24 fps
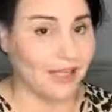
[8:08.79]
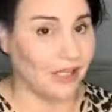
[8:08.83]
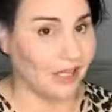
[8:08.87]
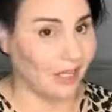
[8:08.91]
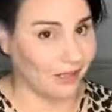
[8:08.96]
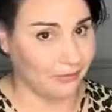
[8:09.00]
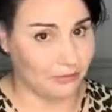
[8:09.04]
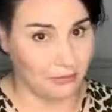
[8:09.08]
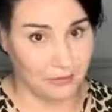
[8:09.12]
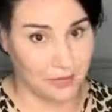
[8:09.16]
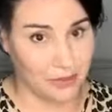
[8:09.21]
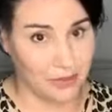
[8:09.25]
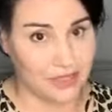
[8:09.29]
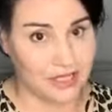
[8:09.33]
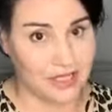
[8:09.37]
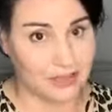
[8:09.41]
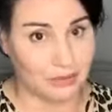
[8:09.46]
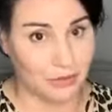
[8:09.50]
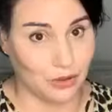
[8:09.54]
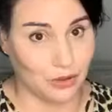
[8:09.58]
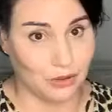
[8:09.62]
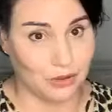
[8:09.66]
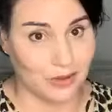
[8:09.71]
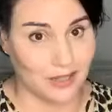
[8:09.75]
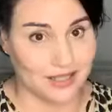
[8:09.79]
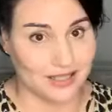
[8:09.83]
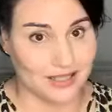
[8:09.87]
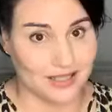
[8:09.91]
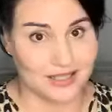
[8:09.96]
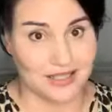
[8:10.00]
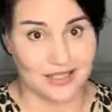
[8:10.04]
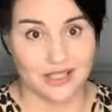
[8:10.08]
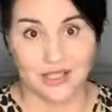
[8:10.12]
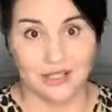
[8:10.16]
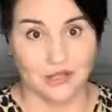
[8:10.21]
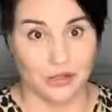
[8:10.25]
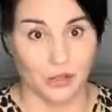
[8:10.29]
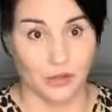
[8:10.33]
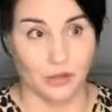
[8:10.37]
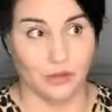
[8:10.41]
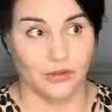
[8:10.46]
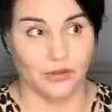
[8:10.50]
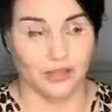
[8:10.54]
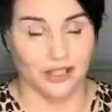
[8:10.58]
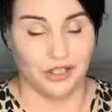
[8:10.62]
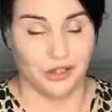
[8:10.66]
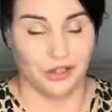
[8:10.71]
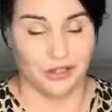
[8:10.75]
like most small businesses
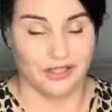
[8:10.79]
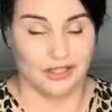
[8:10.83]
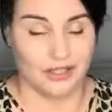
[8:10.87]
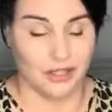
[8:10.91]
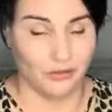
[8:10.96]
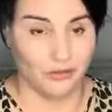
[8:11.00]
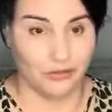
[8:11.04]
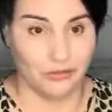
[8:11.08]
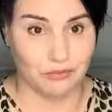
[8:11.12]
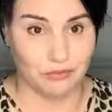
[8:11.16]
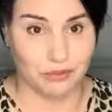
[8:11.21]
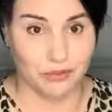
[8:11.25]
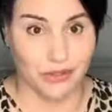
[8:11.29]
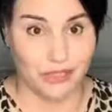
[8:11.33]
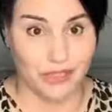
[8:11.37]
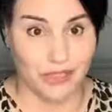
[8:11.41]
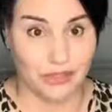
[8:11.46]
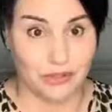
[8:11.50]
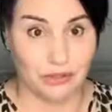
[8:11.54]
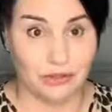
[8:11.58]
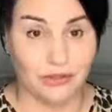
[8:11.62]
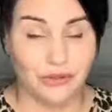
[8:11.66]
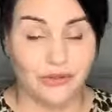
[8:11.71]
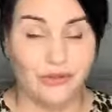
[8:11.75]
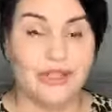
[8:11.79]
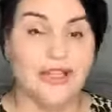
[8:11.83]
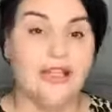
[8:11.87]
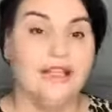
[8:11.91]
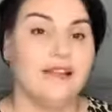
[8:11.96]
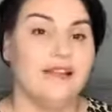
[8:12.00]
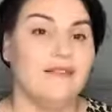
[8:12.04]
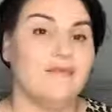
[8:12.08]
or, you know, self-employed do,